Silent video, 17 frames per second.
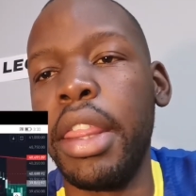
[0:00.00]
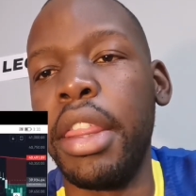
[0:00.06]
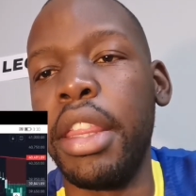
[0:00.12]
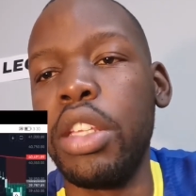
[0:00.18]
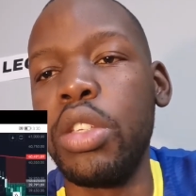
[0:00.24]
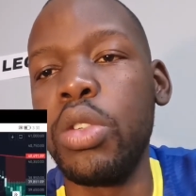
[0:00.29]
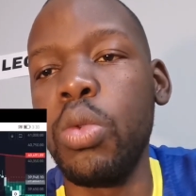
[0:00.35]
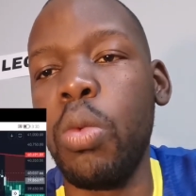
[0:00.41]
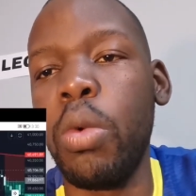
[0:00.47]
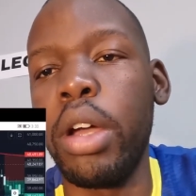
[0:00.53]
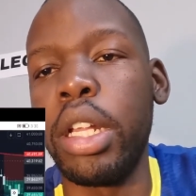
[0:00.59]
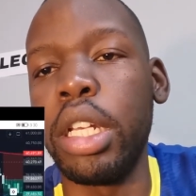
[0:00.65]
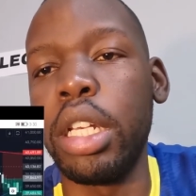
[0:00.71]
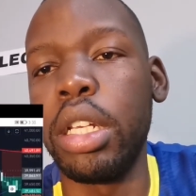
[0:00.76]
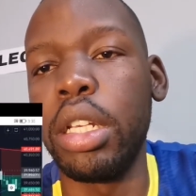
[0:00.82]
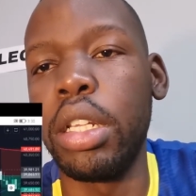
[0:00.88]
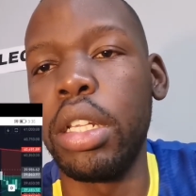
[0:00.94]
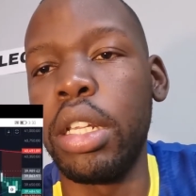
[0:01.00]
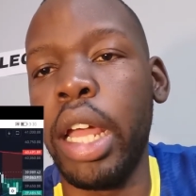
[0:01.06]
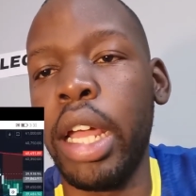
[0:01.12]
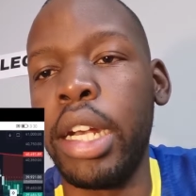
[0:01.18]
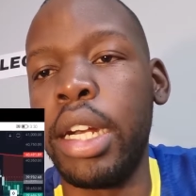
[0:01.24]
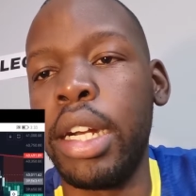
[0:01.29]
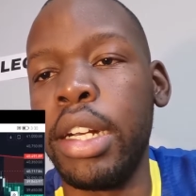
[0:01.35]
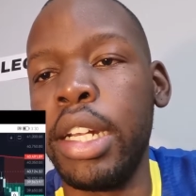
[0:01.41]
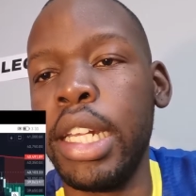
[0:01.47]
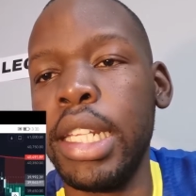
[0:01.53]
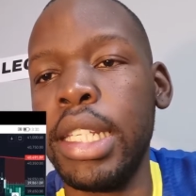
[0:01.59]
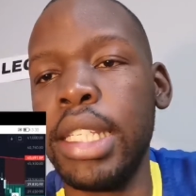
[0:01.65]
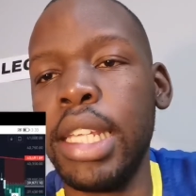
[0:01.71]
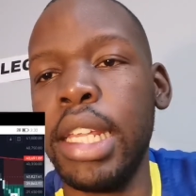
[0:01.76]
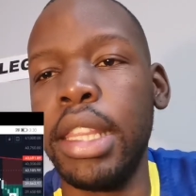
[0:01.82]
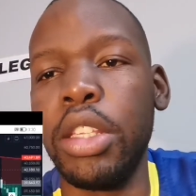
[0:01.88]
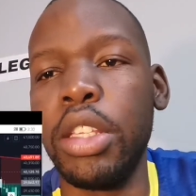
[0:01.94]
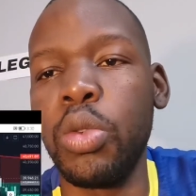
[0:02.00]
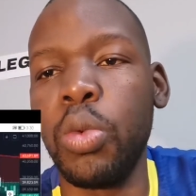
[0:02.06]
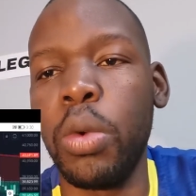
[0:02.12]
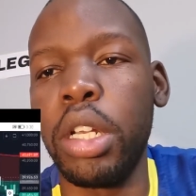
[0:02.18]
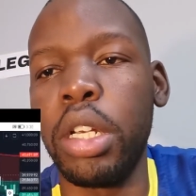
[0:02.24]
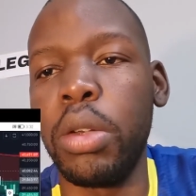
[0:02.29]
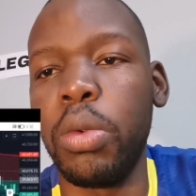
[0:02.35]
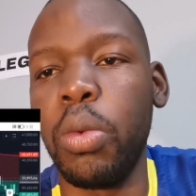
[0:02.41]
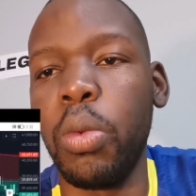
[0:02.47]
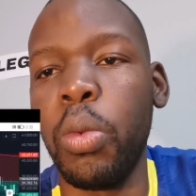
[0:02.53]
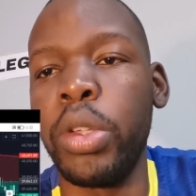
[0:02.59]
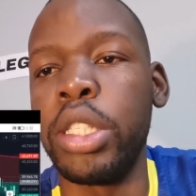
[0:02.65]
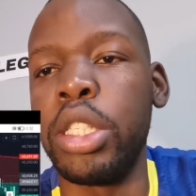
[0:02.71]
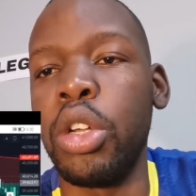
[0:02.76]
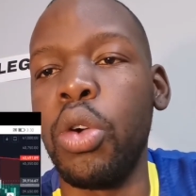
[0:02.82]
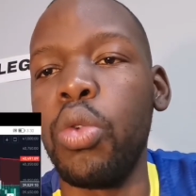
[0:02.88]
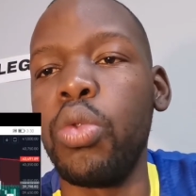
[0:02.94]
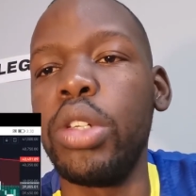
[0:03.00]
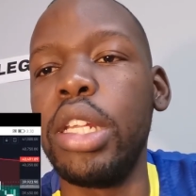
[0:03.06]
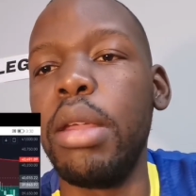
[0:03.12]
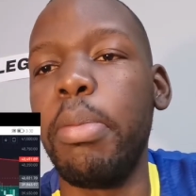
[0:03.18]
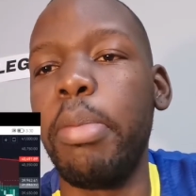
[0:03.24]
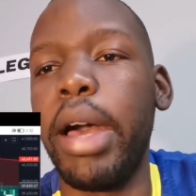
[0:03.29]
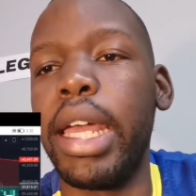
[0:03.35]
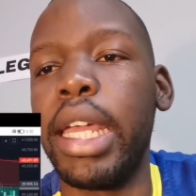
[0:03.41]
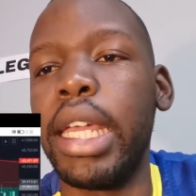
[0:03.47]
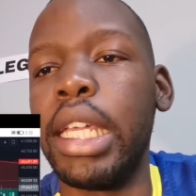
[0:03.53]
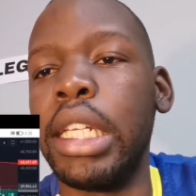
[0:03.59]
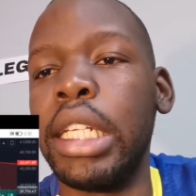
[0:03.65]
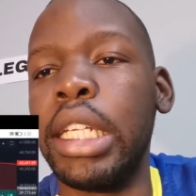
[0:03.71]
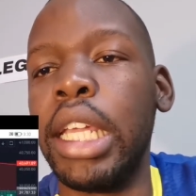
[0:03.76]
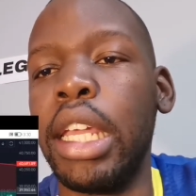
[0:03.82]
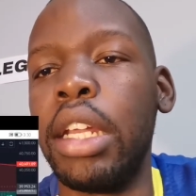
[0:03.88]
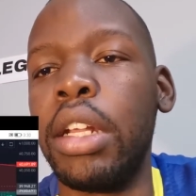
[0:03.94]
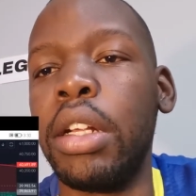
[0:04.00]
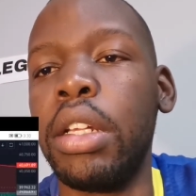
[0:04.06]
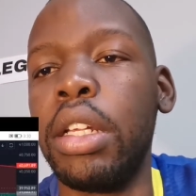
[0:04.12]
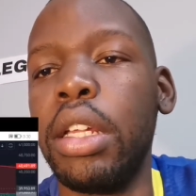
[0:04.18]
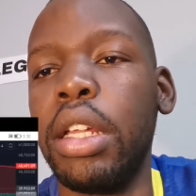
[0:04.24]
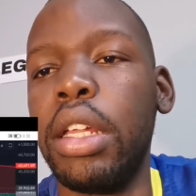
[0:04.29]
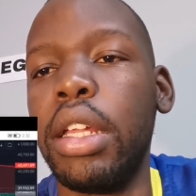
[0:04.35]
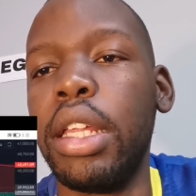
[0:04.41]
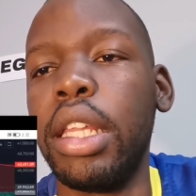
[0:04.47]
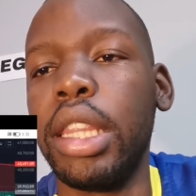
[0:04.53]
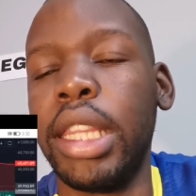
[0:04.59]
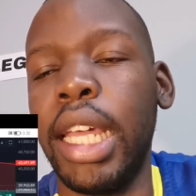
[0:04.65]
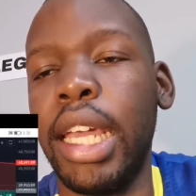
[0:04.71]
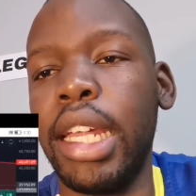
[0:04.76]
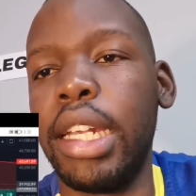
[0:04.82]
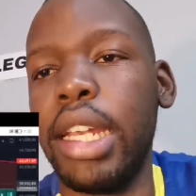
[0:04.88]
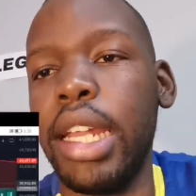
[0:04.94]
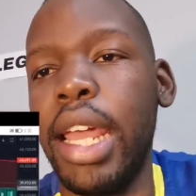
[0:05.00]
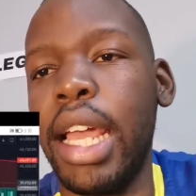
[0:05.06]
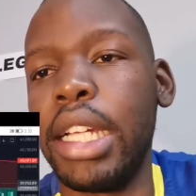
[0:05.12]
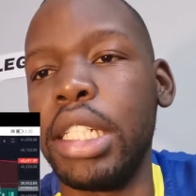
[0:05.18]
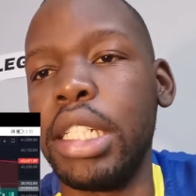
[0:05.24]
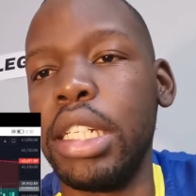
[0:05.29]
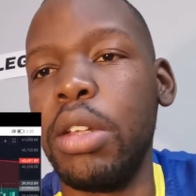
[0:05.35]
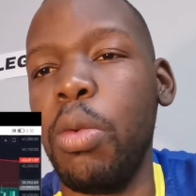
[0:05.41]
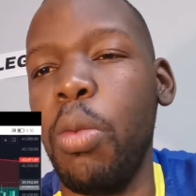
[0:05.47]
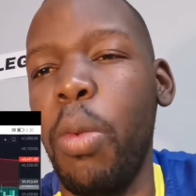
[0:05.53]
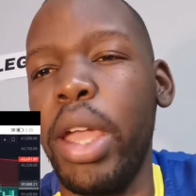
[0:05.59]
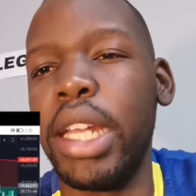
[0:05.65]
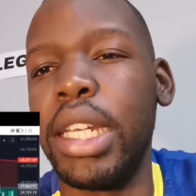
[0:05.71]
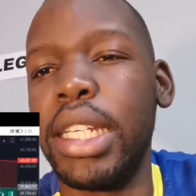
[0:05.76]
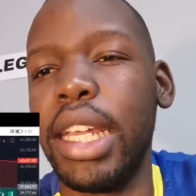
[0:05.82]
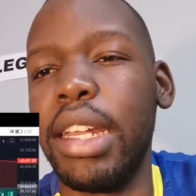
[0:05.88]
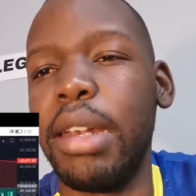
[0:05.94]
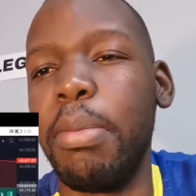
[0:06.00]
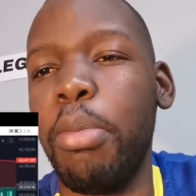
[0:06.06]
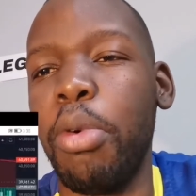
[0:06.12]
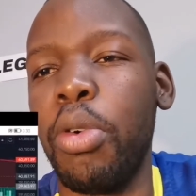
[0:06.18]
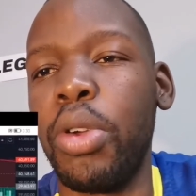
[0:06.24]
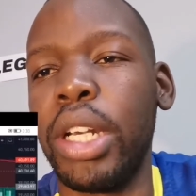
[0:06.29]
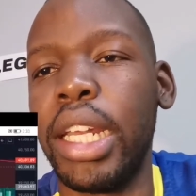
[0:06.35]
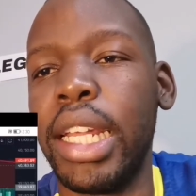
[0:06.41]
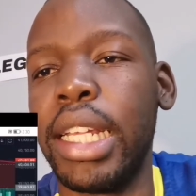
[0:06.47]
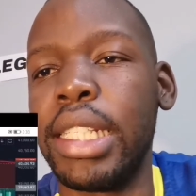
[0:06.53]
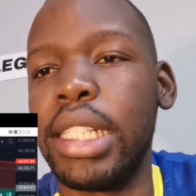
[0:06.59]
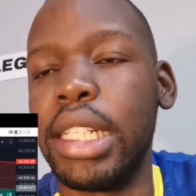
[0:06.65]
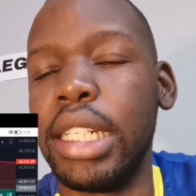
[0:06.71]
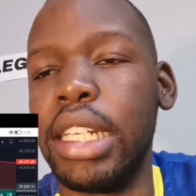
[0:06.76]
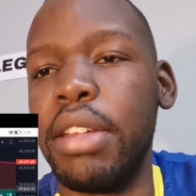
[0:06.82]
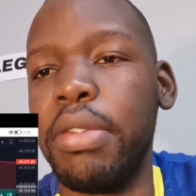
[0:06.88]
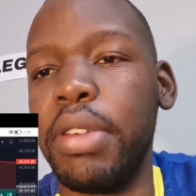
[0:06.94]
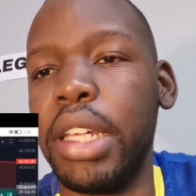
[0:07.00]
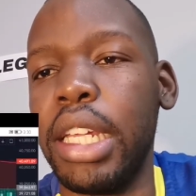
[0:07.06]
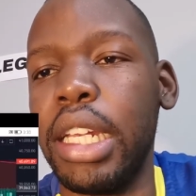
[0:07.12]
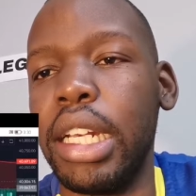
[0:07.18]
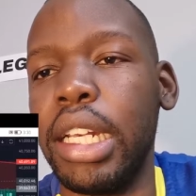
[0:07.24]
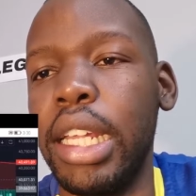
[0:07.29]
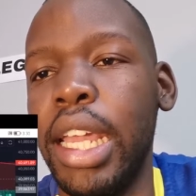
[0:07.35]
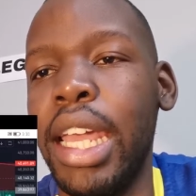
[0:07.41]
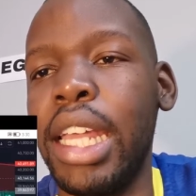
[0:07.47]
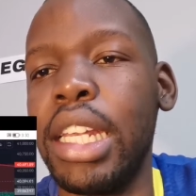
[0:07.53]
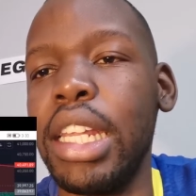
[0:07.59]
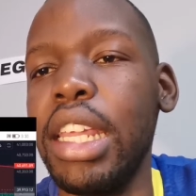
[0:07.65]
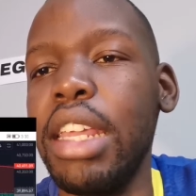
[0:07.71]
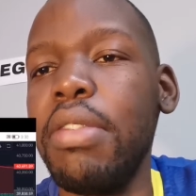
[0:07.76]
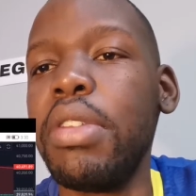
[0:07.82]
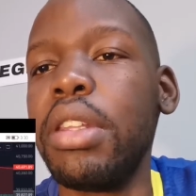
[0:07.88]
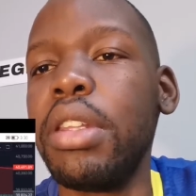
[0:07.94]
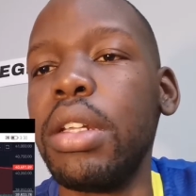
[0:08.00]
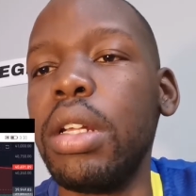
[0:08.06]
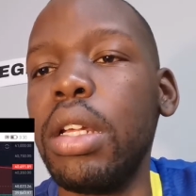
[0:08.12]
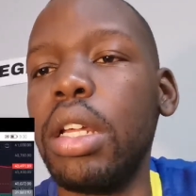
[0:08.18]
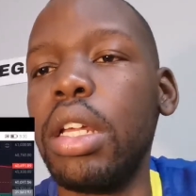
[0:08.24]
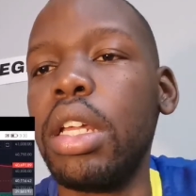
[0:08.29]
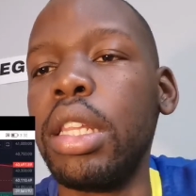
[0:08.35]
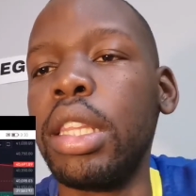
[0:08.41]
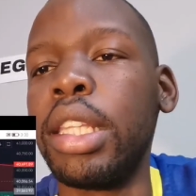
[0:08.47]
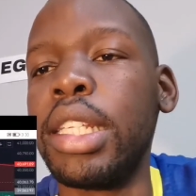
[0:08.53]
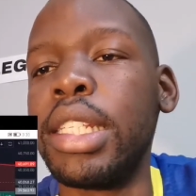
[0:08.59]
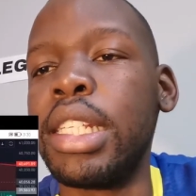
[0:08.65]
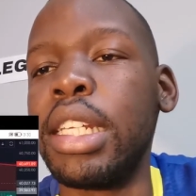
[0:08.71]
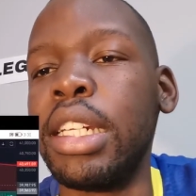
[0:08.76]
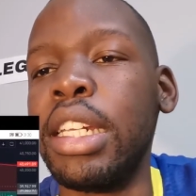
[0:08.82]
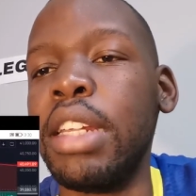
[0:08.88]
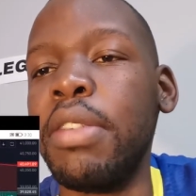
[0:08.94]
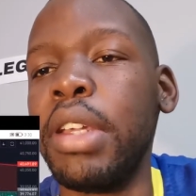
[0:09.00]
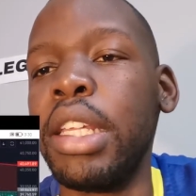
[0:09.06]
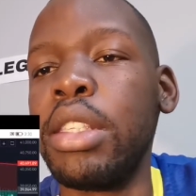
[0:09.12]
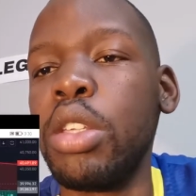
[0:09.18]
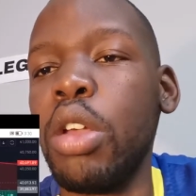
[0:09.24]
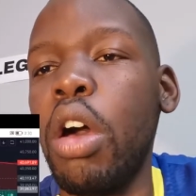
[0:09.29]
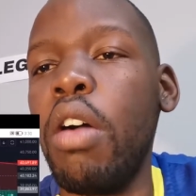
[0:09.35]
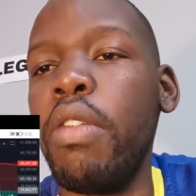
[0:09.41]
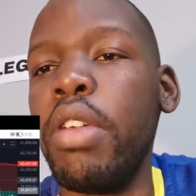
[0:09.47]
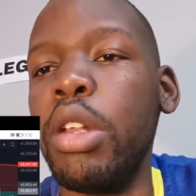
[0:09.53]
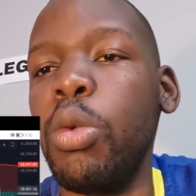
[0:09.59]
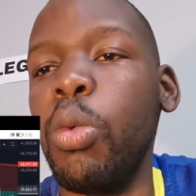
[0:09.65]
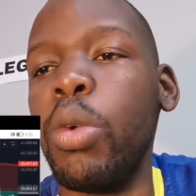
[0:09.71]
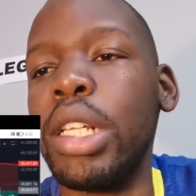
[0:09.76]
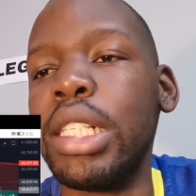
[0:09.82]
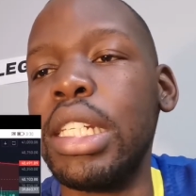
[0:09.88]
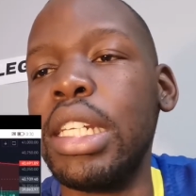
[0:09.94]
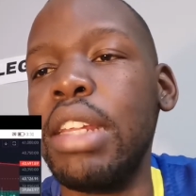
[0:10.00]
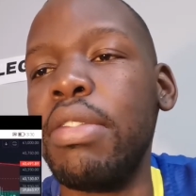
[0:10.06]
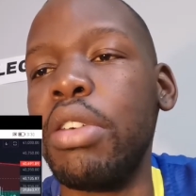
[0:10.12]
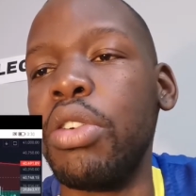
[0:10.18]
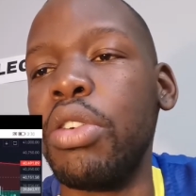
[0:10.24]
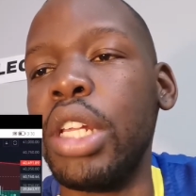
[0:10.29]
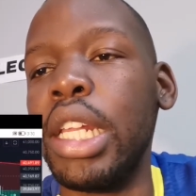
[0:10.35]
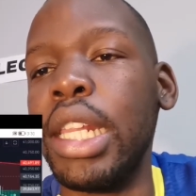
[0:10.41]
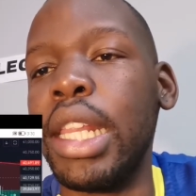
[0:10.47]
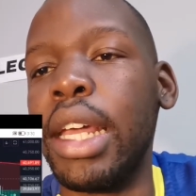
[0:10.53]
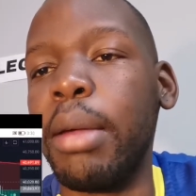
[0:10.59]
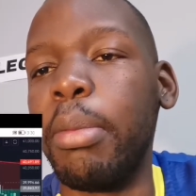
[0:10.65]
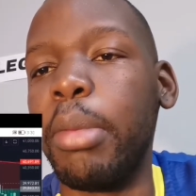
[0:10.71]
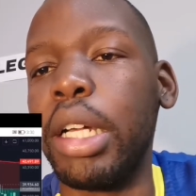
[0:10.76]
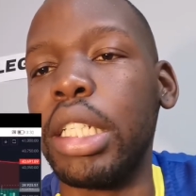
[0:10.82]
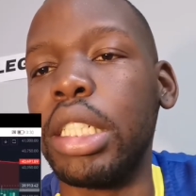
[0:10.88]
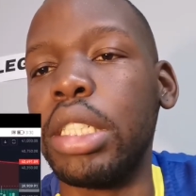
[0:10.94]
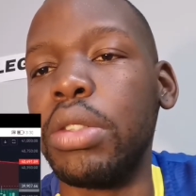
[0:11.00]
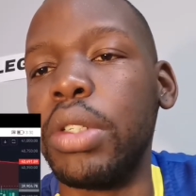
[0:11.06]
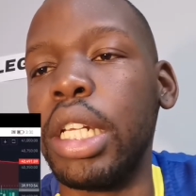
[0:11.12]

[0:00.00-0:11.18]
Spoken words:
this one, I'd really say this one was the only buy indicator that actually went and bought like significantly, and even the significance of it wasn't even really that much.